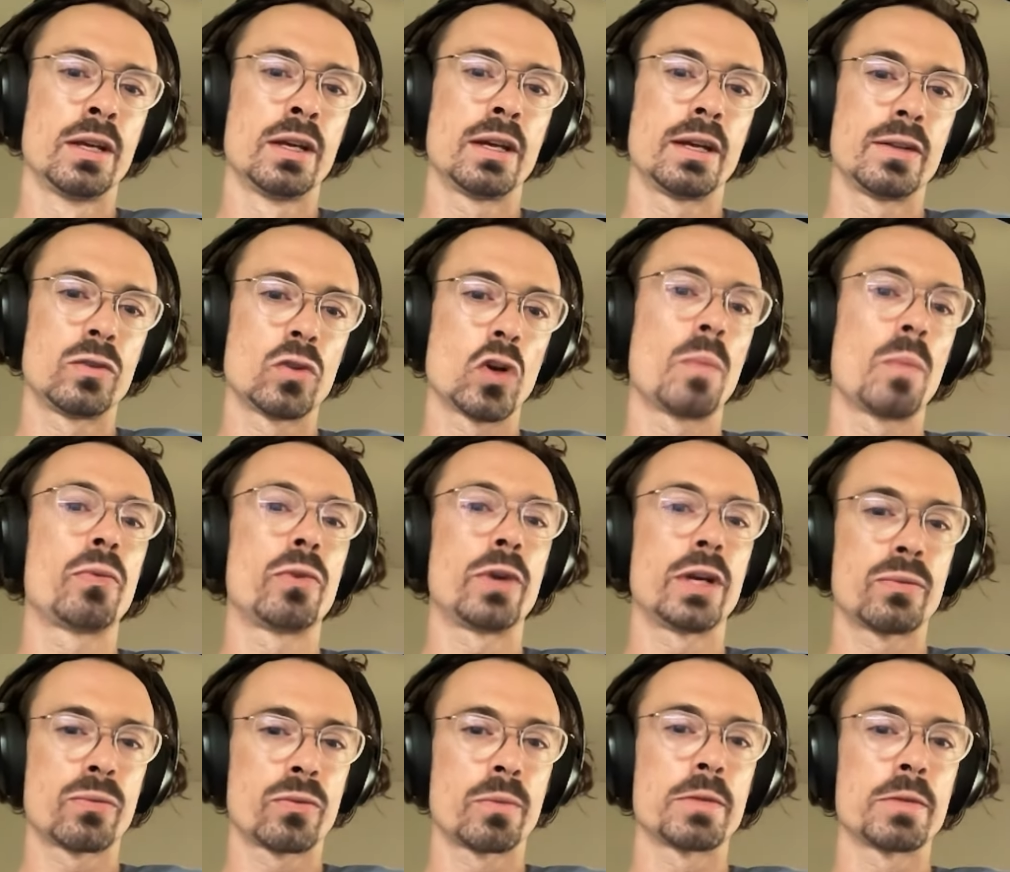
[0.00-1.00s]
and to
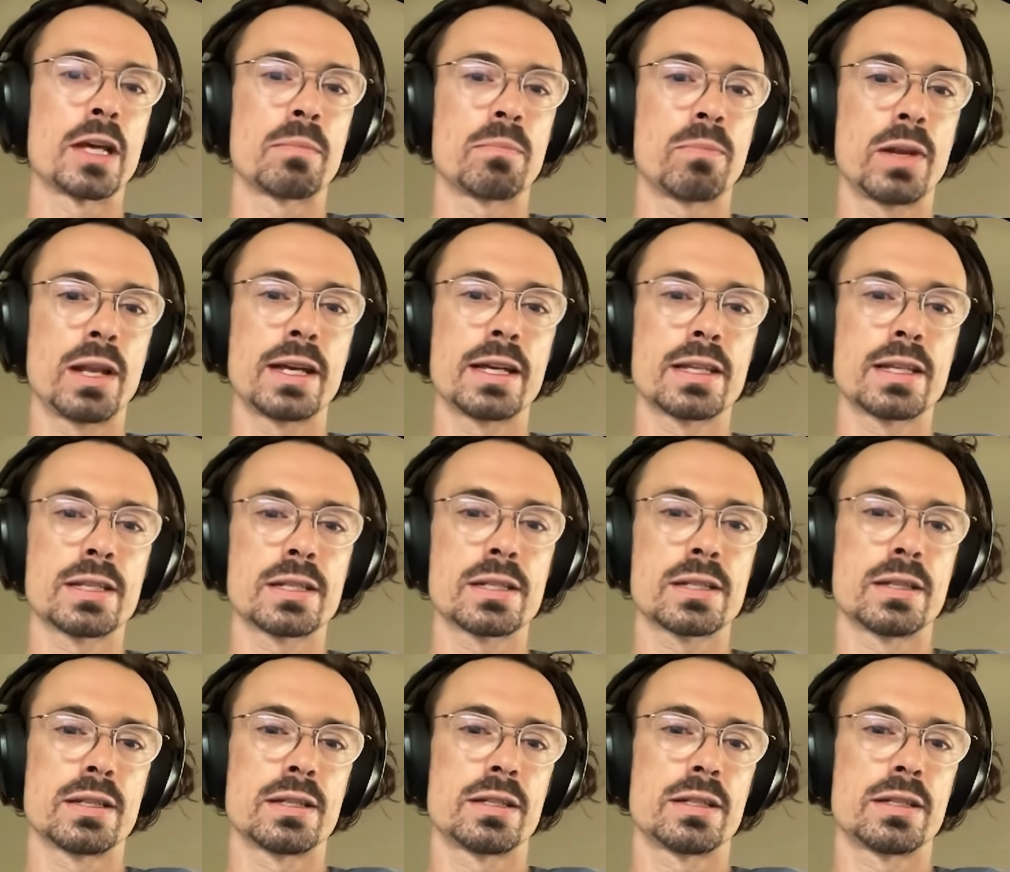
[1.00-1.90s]
operate from that place is